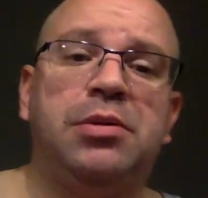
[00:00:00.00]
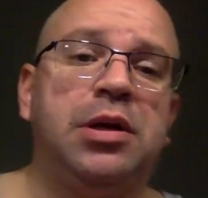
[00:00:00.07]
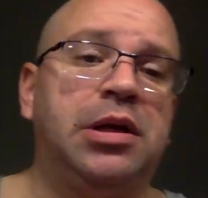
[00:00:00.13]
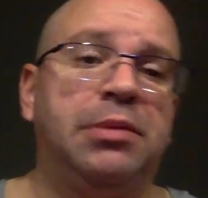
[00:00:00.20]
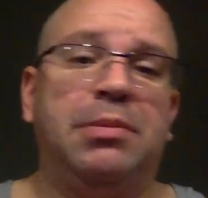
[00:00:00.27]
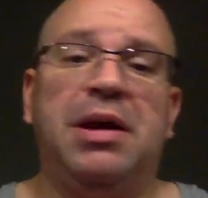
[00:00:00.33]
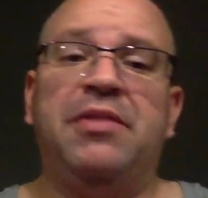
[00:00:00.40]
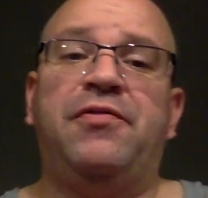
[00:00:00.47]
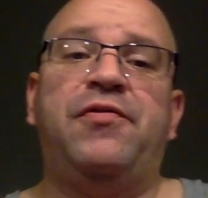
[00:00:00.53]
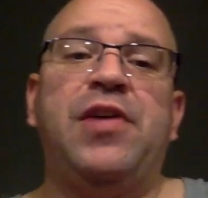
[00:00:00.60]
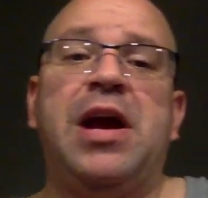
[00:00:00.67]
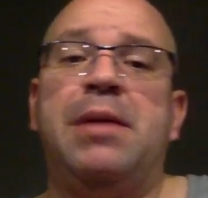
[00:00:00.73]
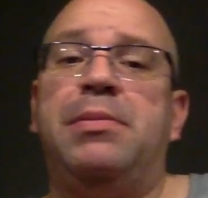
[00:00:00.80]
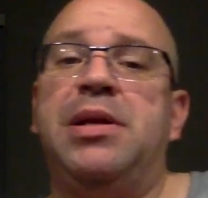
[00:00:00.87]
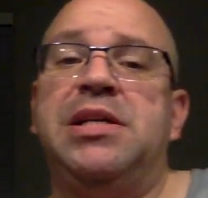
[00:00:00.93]
Like, my
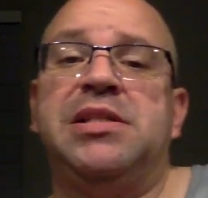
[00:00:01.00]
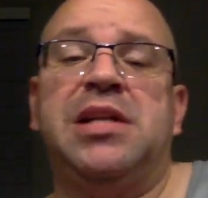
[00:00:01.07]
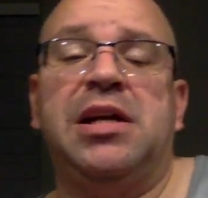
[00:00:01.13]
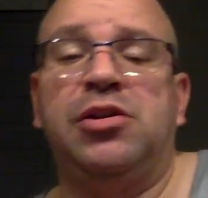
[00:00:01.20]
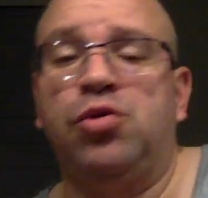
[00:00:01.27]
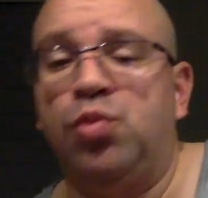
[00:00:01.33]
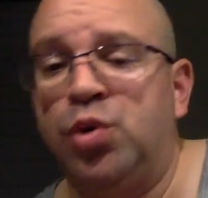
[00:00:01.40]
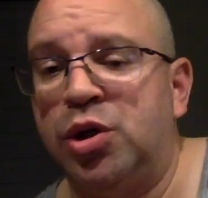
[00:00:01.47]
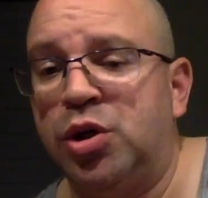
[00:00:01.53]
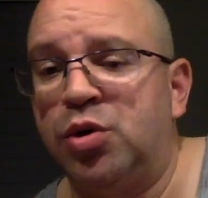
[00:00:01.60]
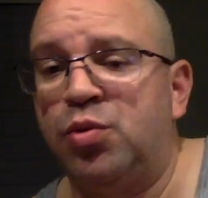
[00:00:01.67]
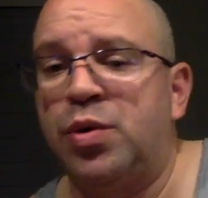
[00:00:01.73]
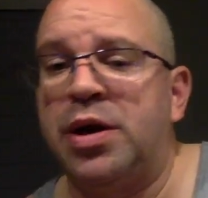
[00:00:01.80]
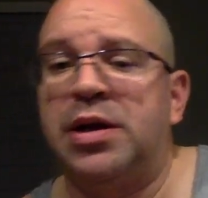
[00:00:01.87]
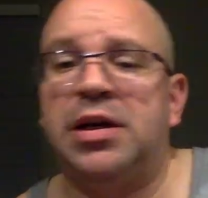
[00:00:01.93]
family's not doing good
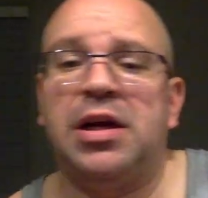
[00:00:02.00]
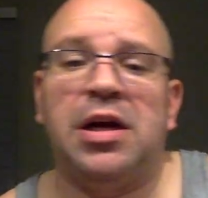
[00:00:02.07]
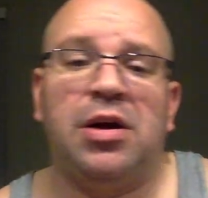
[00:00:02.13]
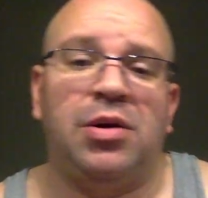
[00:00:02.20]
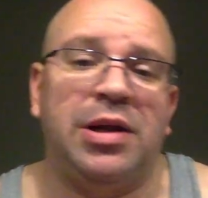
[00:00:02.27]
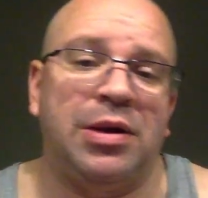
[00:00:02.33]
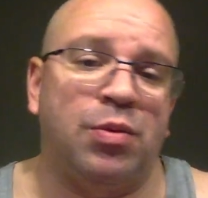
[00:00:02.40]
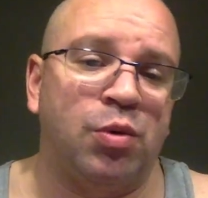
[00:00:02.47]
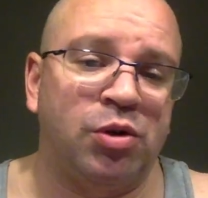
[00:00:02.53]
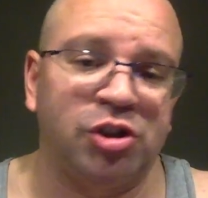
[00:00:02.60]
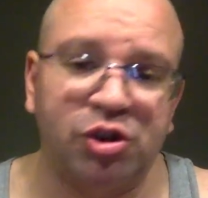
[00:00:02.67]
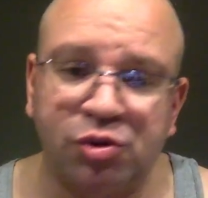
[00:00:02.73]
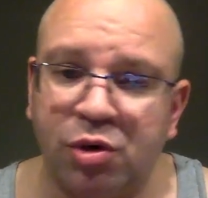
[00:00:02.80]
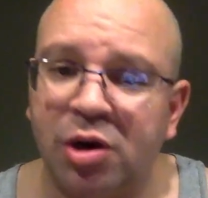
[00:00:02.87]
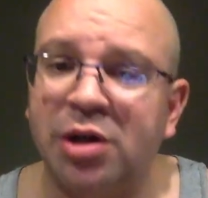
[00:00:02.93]
right now. Like, we're
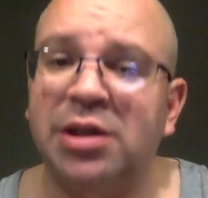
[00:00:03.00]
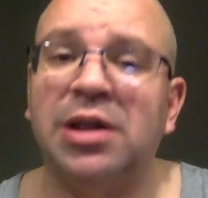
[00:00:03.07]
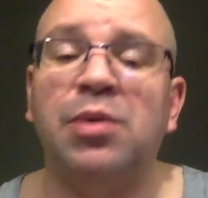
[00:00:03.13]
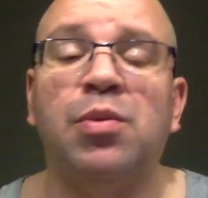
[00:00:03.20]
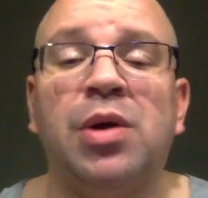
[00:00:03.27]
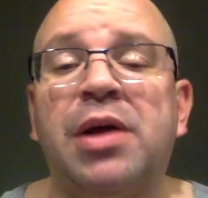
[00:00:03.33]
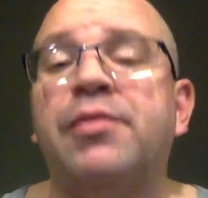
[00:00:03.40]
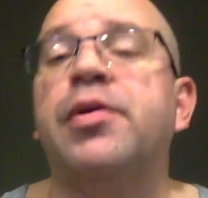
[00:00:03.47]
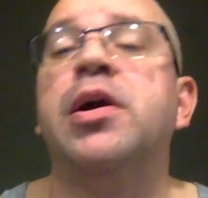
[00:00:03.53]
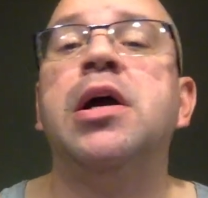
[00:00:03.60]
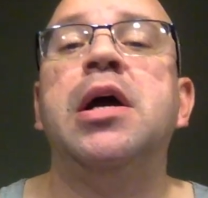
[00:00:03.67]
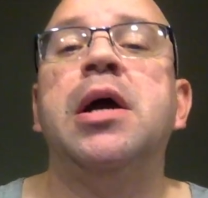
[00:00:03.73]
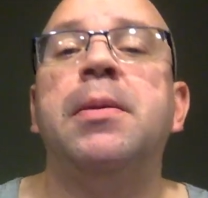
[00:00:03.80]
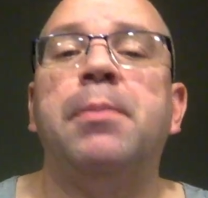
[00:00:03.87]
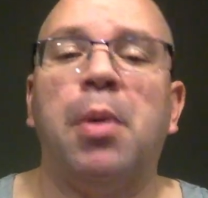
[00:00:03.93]
struggling, whatever.
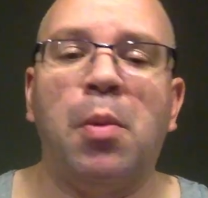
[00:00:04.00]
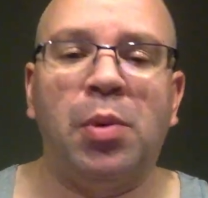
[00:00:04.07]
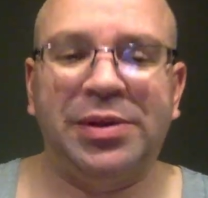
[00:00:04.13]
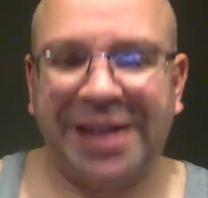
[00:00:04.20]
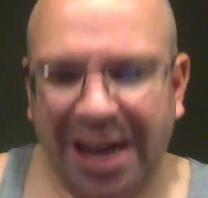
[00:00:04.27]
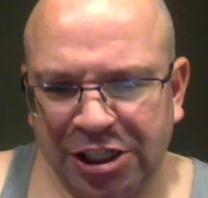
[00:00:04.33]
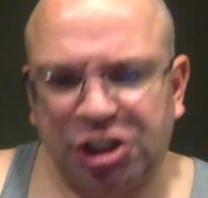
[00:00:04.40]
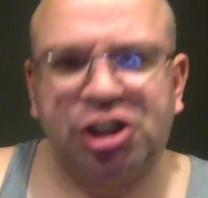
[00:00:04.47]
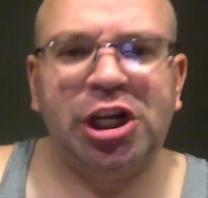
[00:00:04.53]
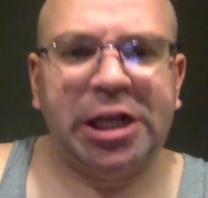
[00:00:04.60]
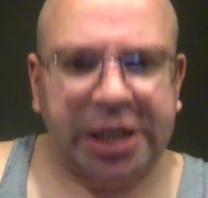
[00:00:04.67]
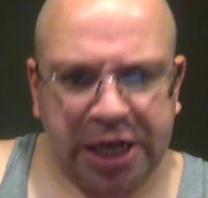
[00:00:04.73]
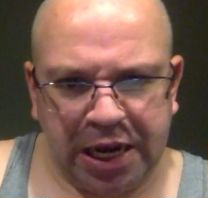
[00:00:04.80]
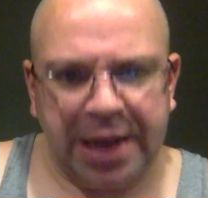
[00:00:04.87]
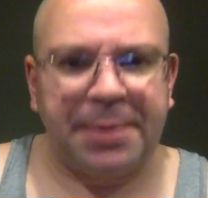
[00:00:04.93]
But when that shit
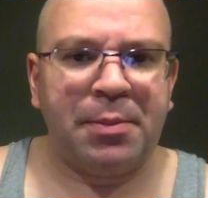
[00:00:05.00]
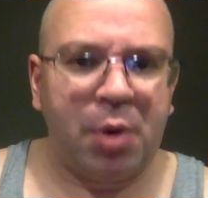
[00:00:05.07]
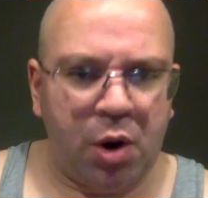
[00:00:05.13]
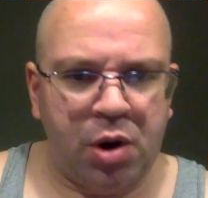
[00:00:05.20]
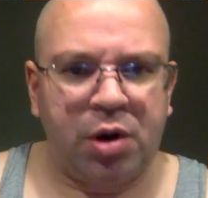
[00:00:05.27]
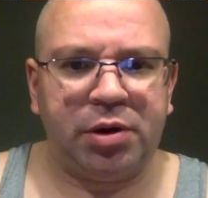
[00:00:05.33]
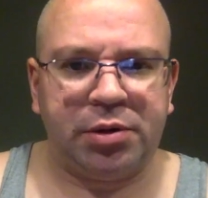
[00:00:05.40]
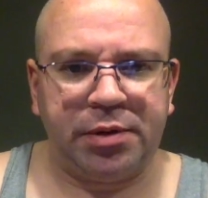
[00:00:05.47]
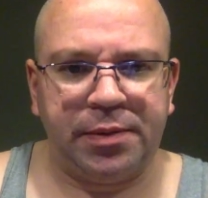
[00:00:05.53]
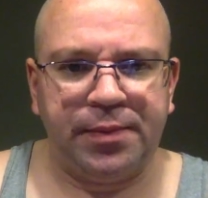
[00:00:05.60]
came on,